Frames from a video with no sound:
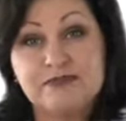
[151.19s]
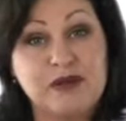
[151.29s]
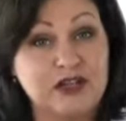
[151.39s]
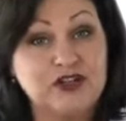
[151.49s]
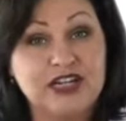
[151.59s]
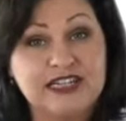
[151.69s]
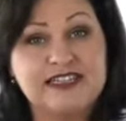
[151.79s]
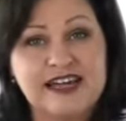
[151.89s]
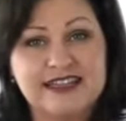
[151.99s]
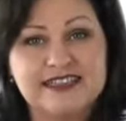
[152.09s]
but you need
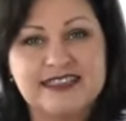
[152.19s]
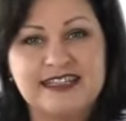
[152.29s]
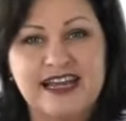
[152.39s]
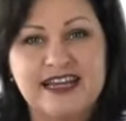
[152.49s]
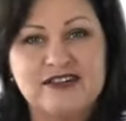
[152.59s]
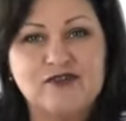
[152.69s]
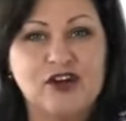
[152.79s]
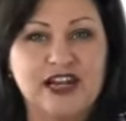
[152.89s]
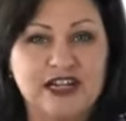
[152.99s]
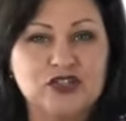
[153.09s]
to understand
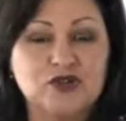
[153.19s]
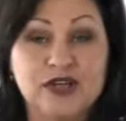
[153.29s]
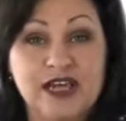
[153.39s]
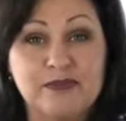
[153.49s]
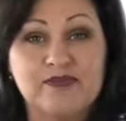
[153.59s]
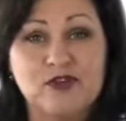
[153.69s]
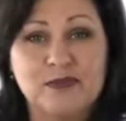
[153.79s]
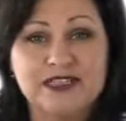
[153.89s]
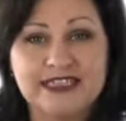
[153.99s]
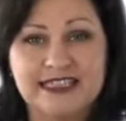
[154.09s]
financial key
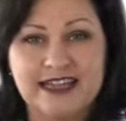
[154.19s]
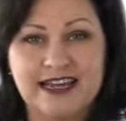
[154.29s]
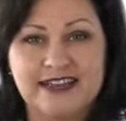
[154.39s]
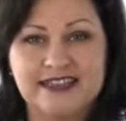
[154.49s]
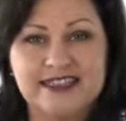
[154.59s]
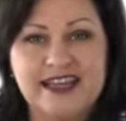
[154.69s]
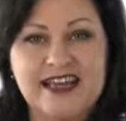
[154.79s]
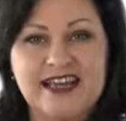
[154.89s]
performance indicators.